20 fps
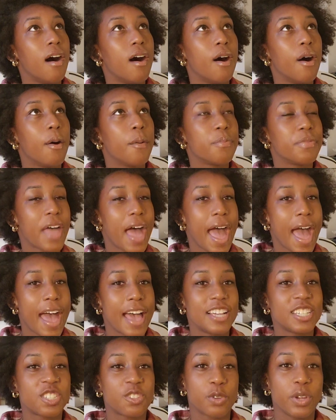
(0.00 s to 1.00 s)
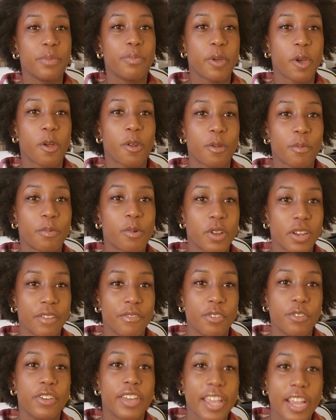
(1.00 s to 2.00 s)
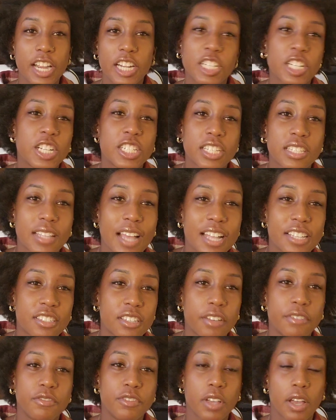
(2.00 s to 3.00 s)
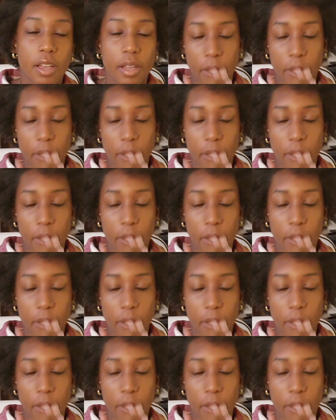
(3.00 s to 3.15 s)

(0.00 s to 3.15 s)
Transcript: um, that has three point of view characters, and that's a,